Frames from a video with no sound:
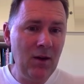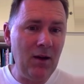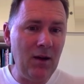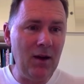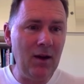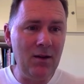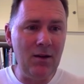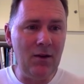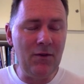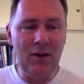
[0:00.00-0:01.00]

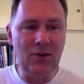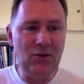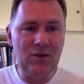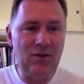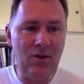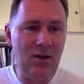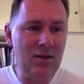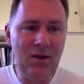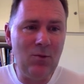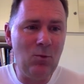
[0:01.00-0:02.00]
And if they just
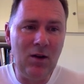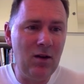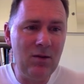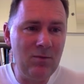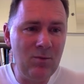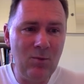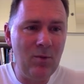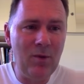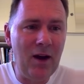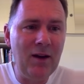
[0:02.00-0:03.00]
thought that, well,
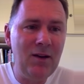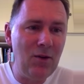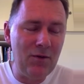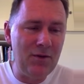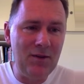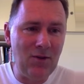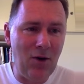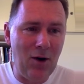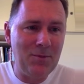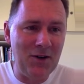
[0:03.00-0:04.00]
any of these
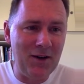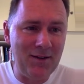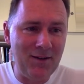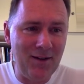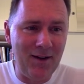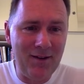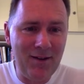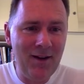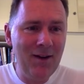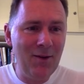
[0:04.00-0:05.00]
objects
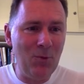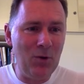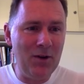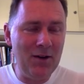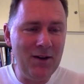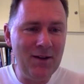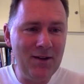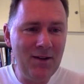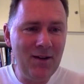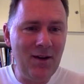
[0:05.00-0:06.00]
that were
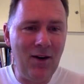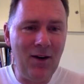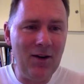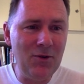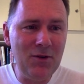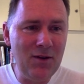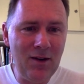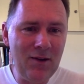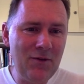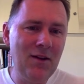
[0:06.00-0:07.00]
hidden are good
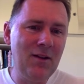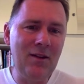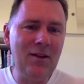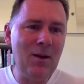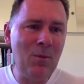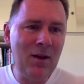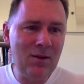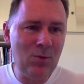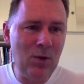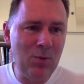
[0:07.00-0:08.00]
enough, then they might
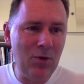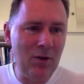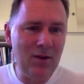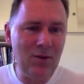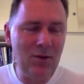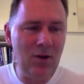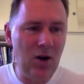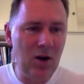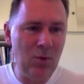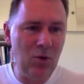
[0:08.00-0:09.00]
as well point to the
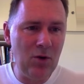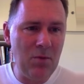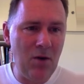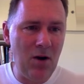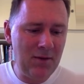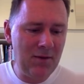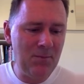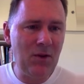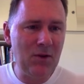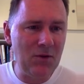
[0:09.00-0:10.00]
cardboard
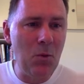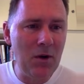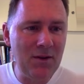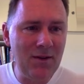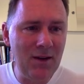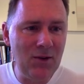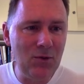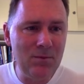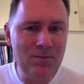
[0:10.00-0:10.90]
box. So what did they do?